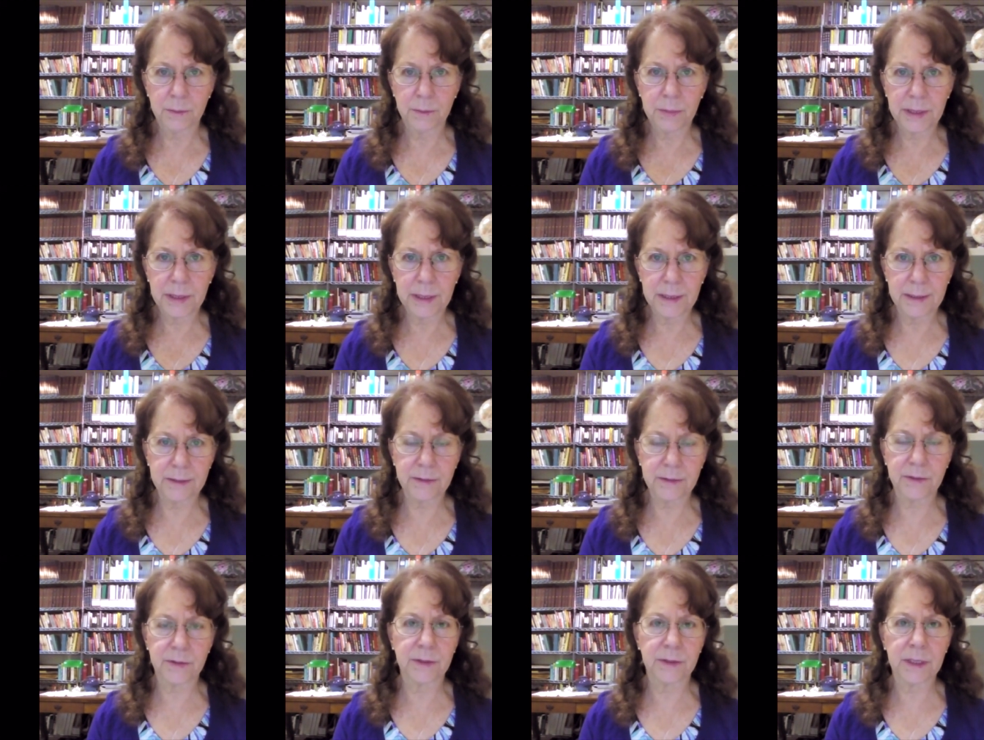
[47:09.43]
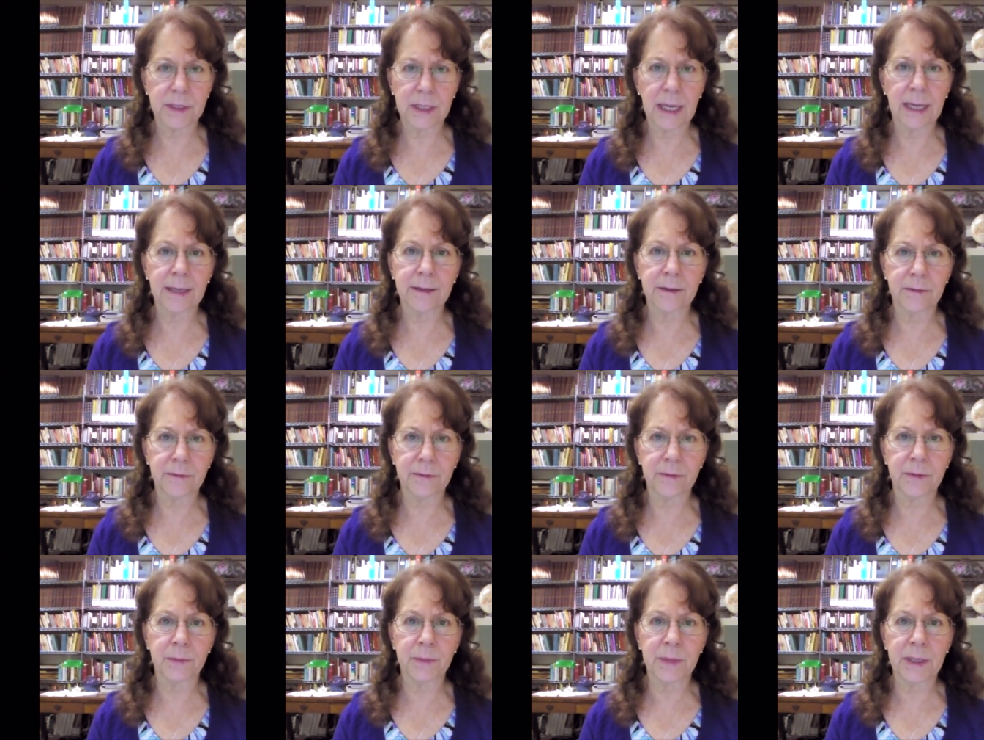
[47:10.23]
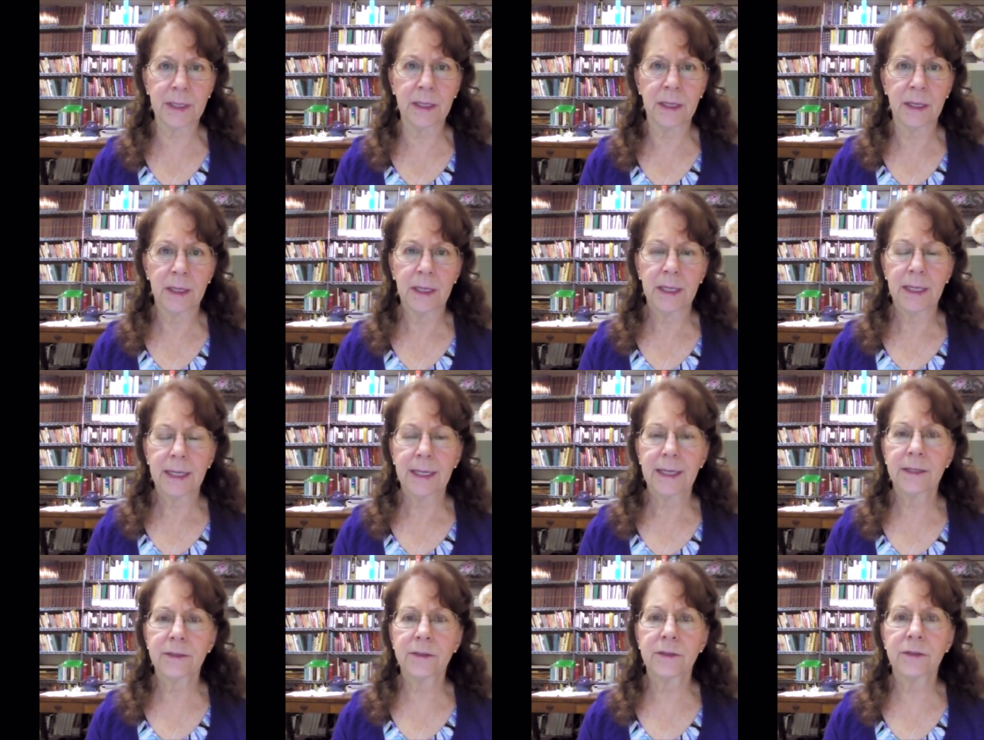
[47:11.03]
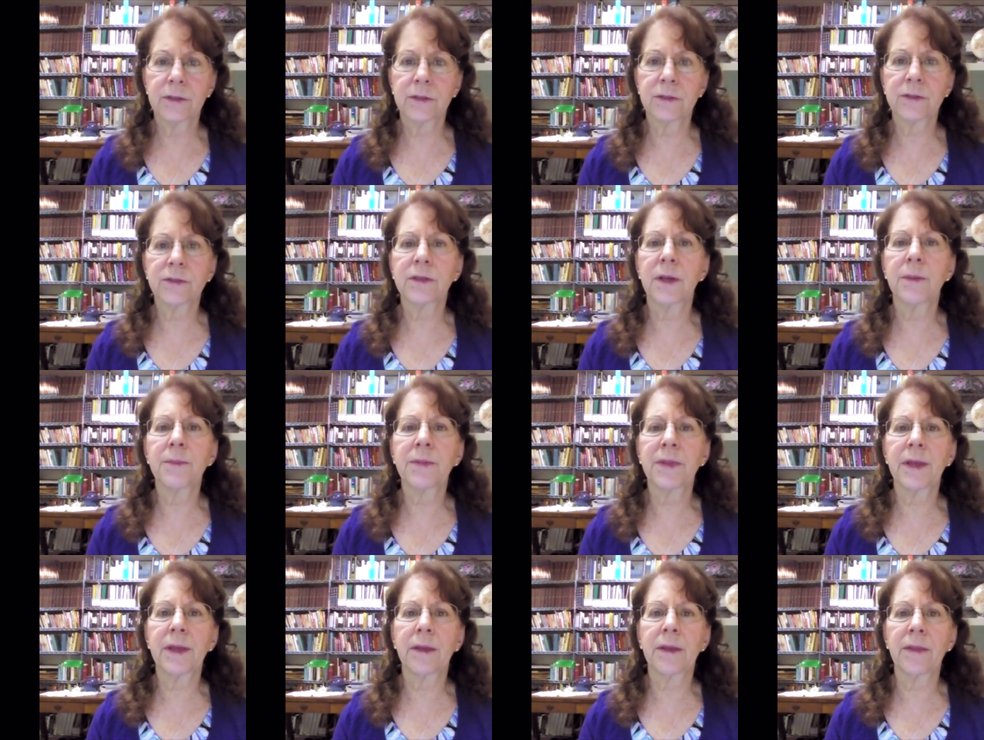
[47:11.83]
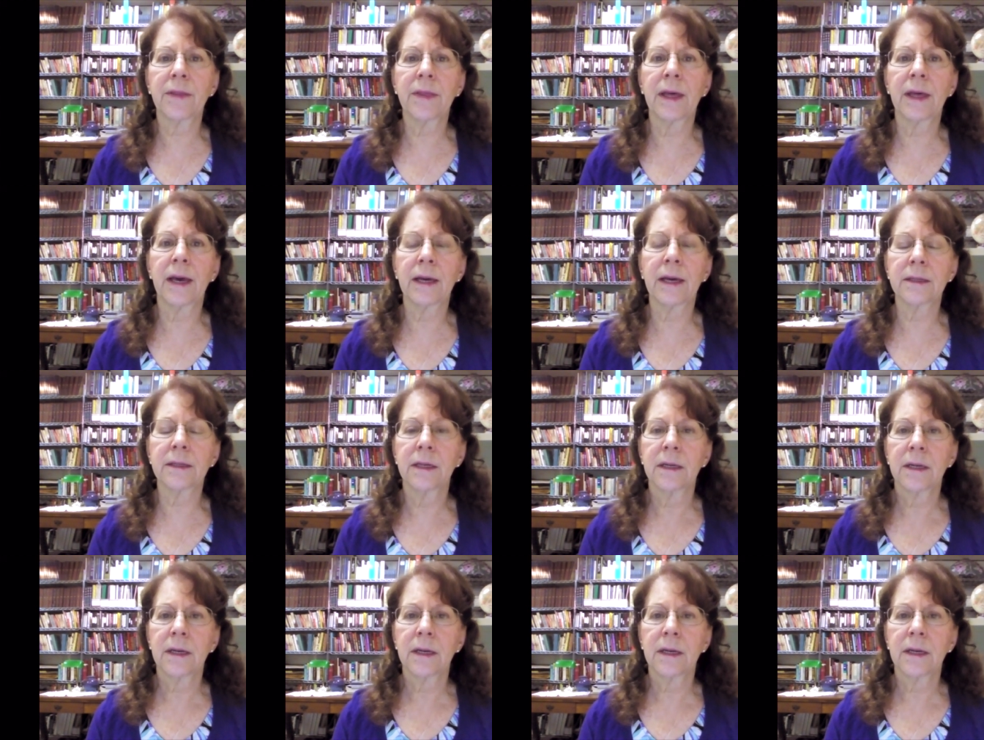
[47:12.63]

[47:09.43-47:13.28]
piece together for me into something that